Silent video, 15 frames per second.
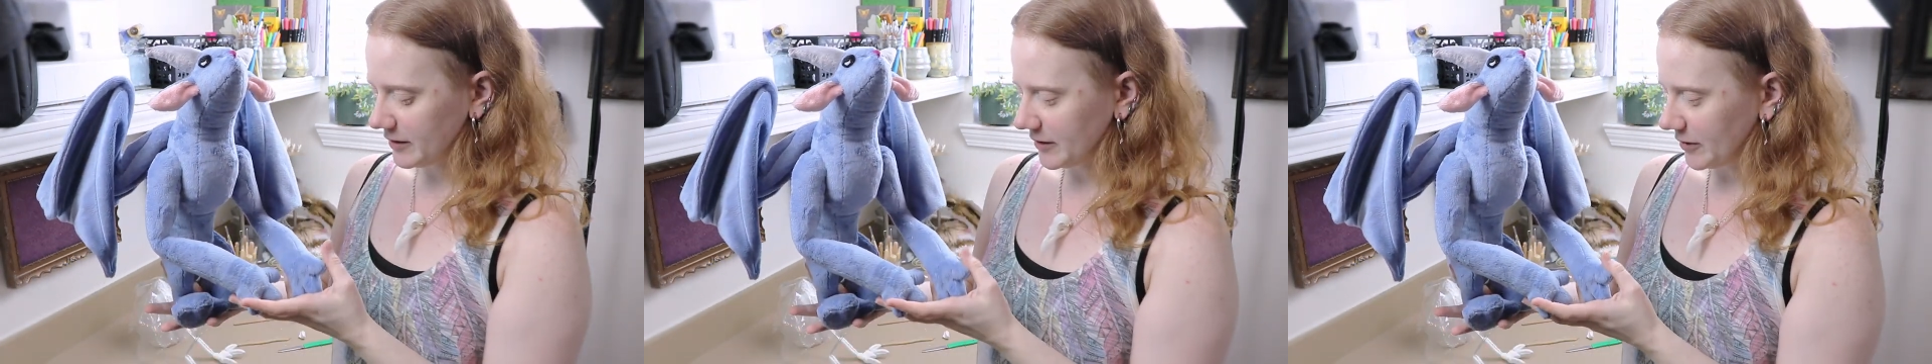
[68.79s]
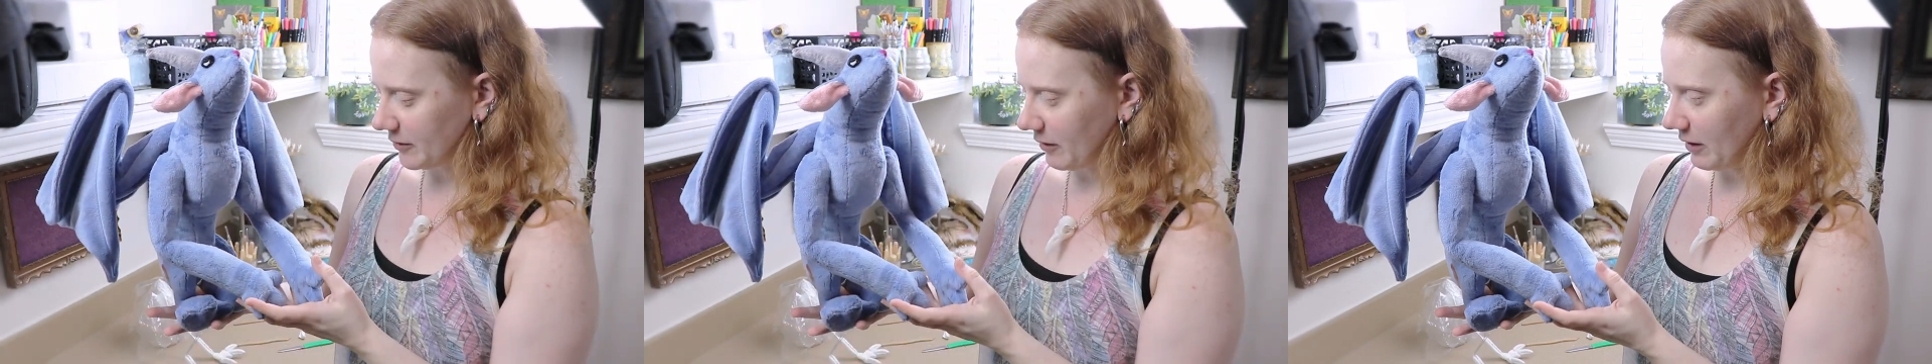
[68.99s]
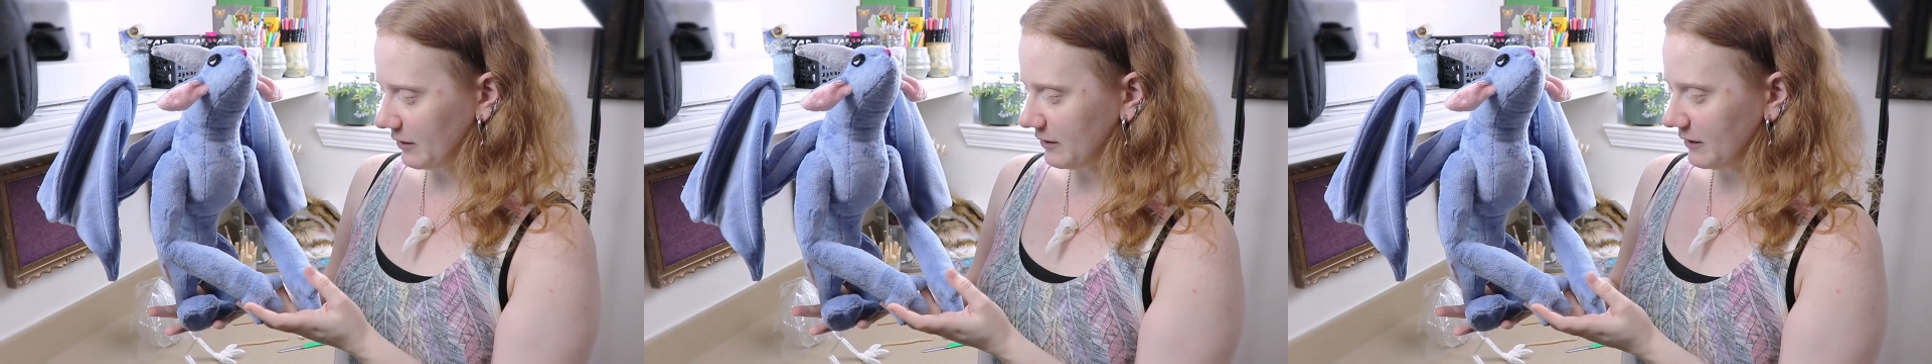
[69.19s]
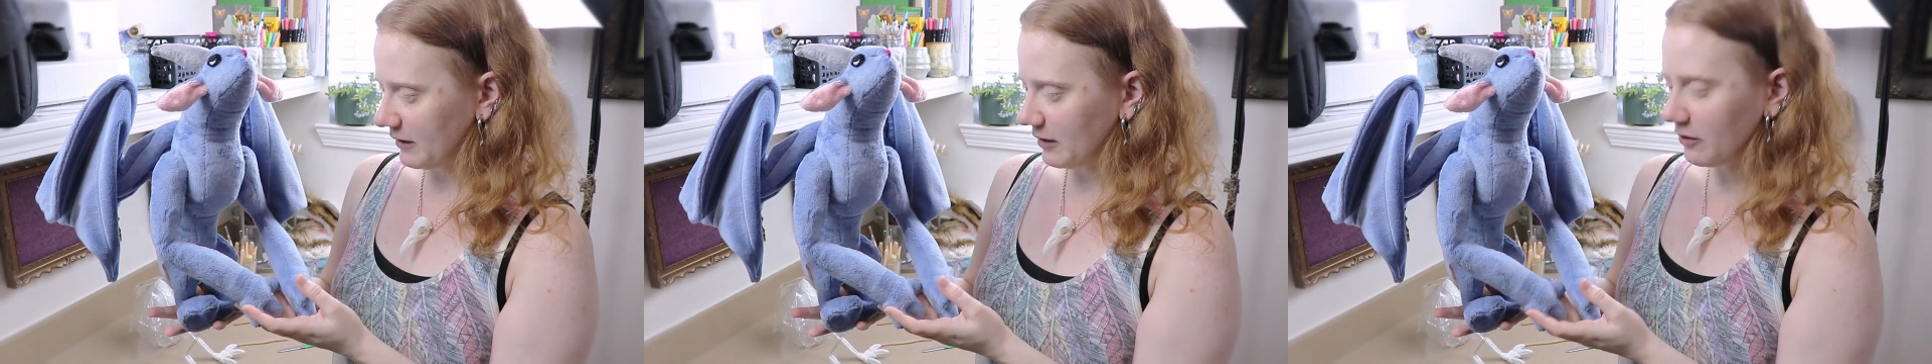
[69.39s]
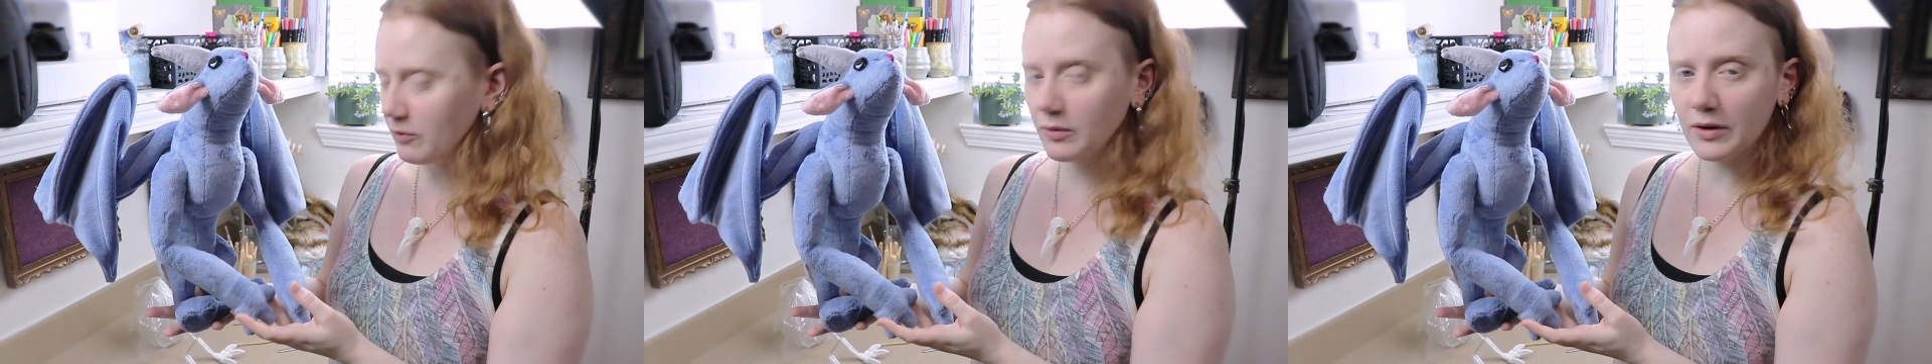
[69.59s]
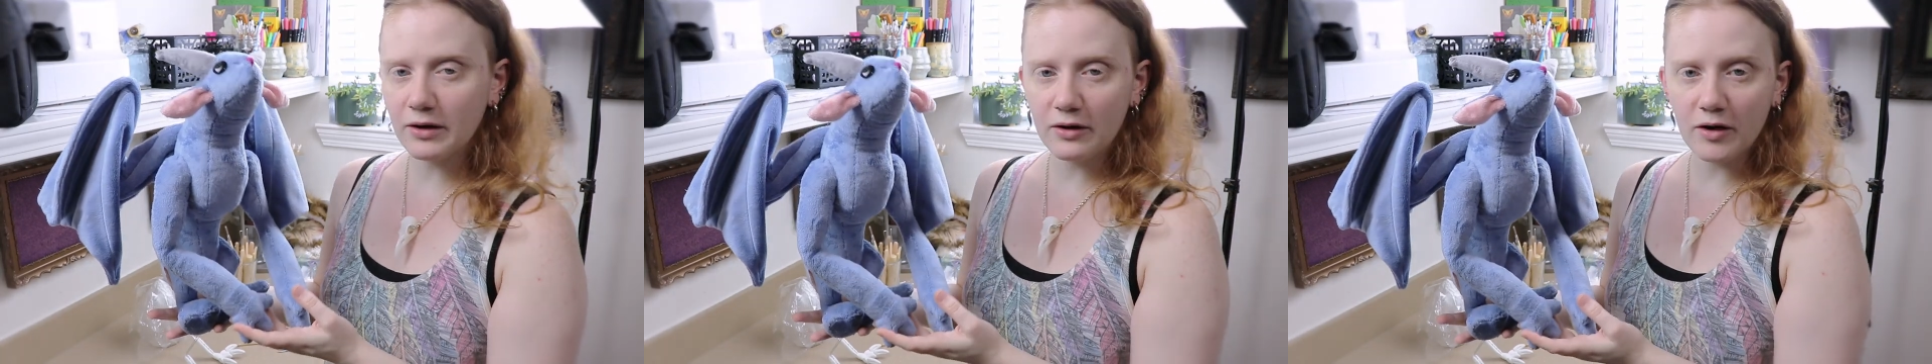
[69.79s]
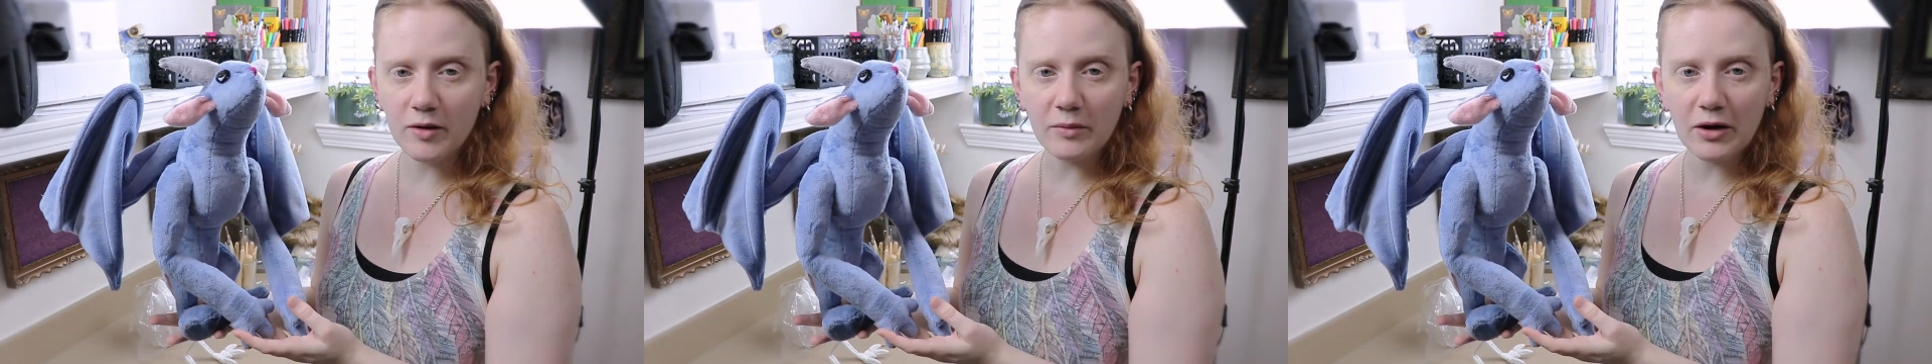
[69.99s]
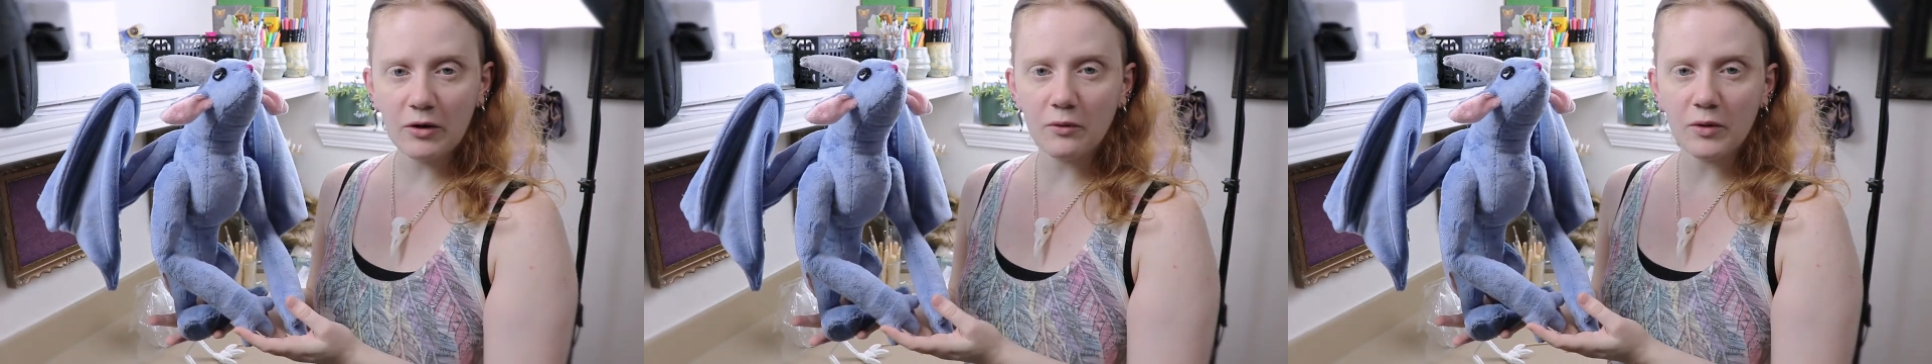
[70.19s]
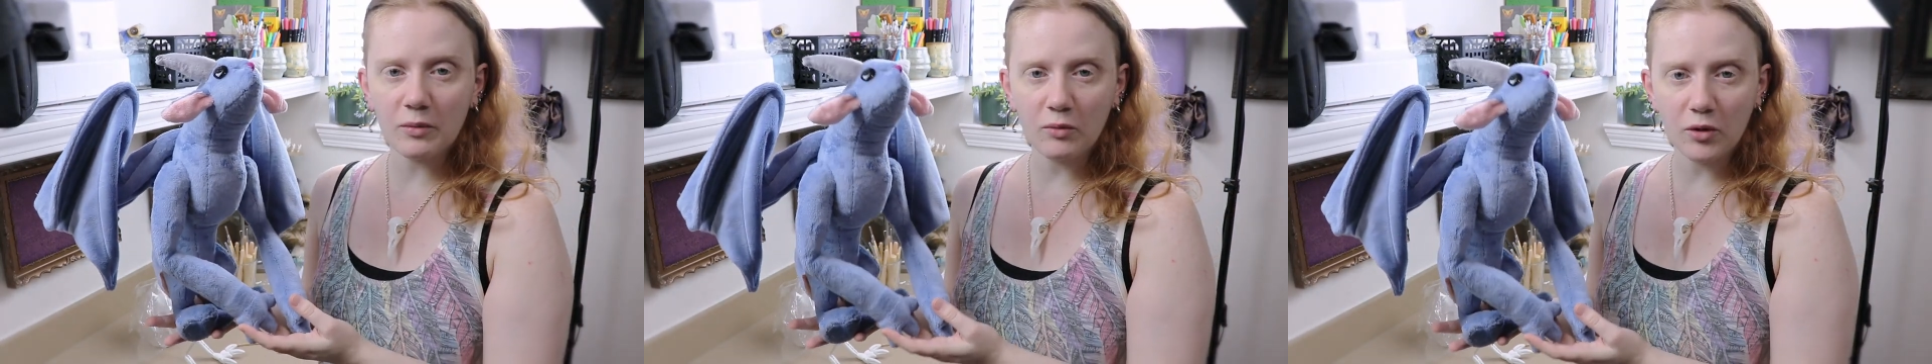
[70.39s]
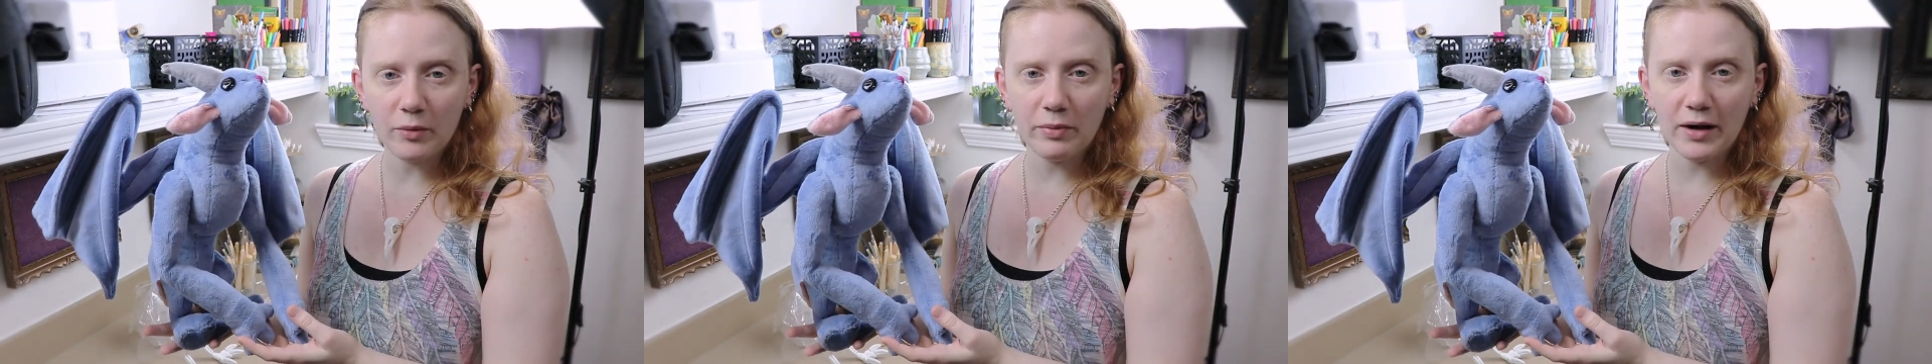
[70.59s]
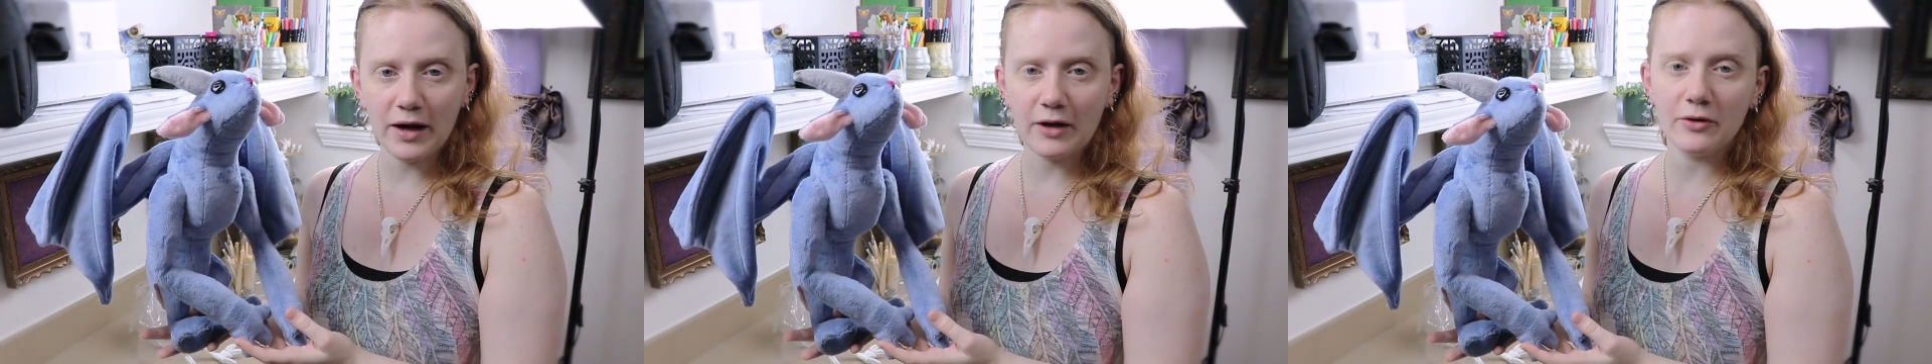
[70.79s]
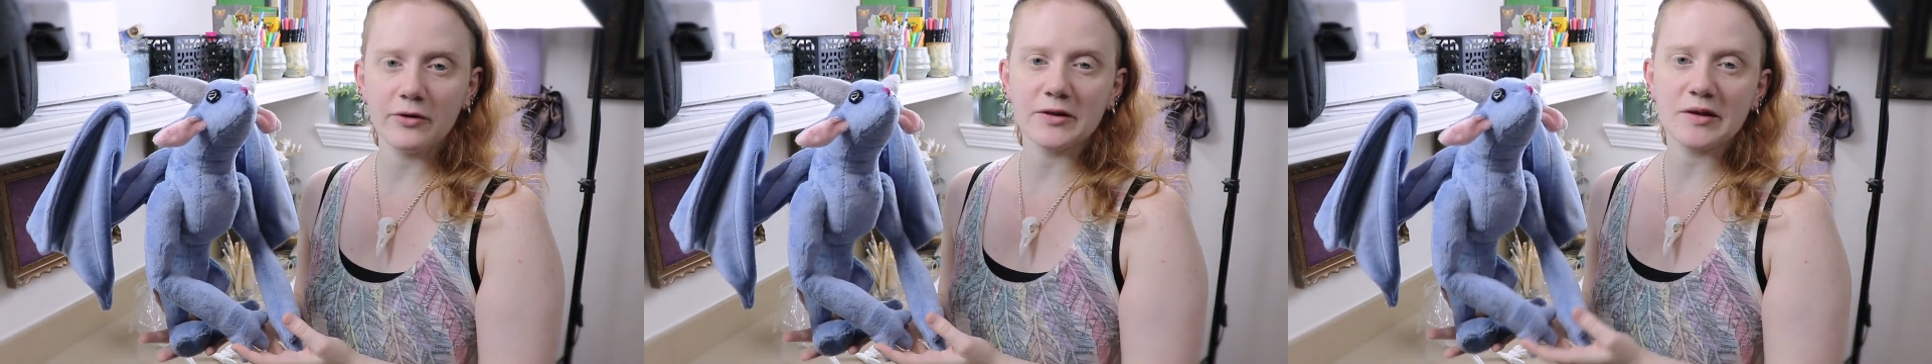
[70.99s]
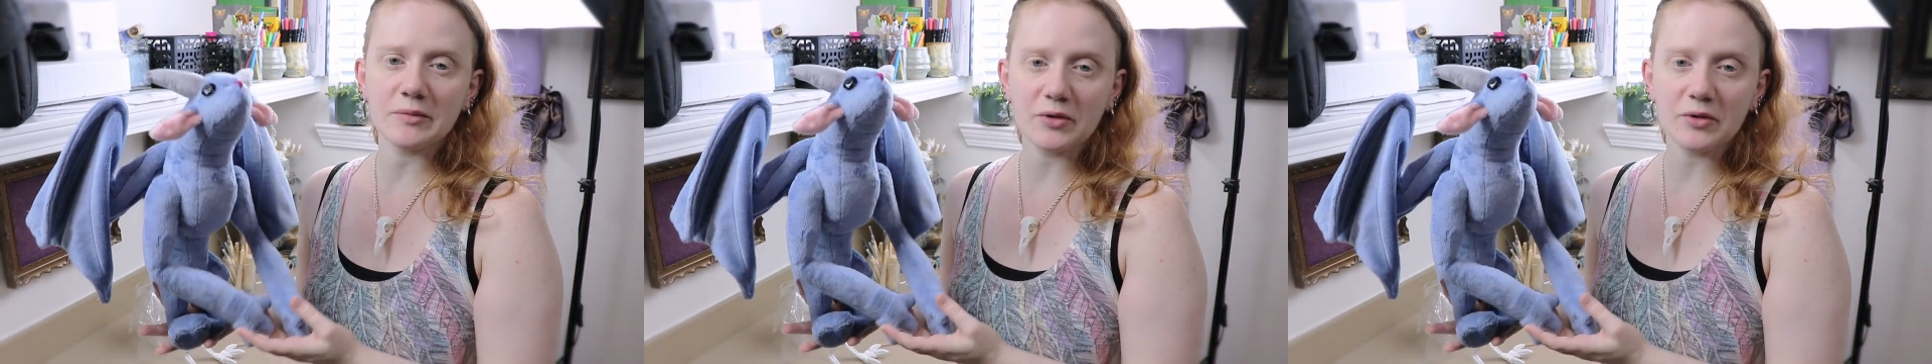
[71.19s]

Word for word: So I think when I come out with more patterns,